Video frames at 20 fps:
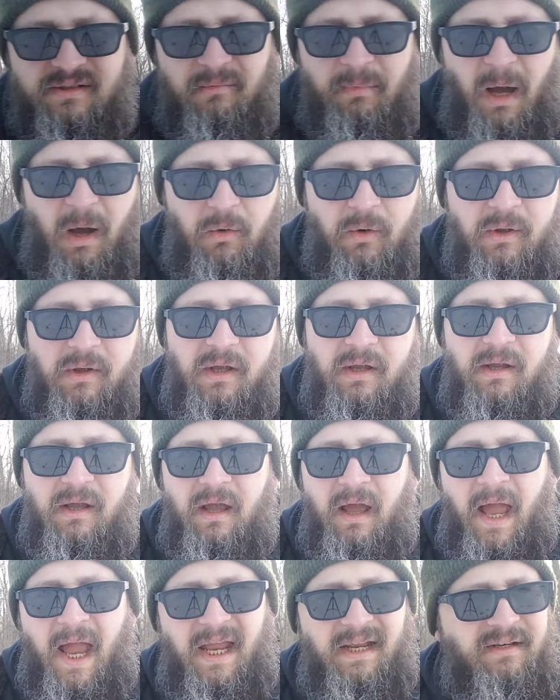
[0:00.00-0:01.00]
about
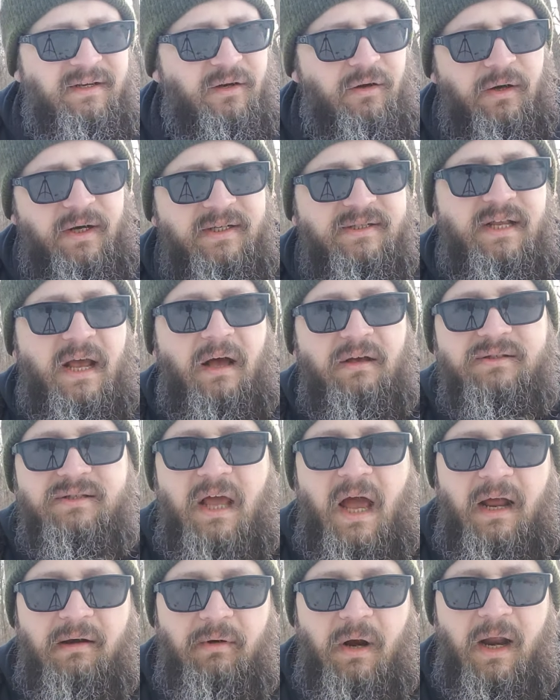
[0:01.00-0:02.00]
8 degrees
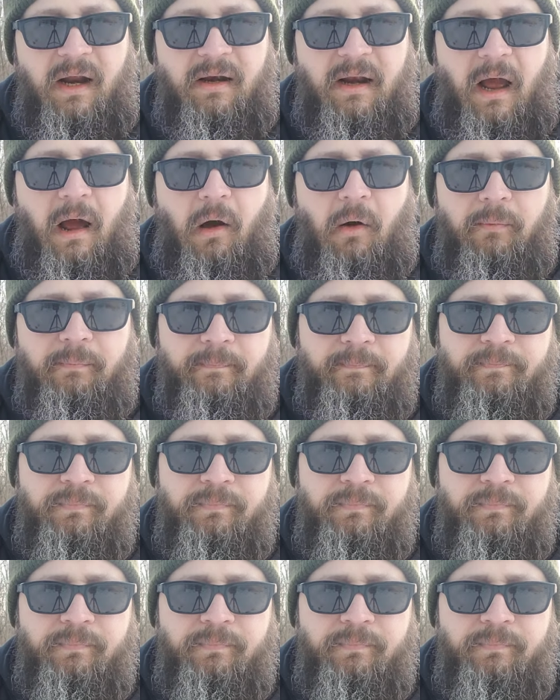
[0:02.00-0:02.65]
outside right now.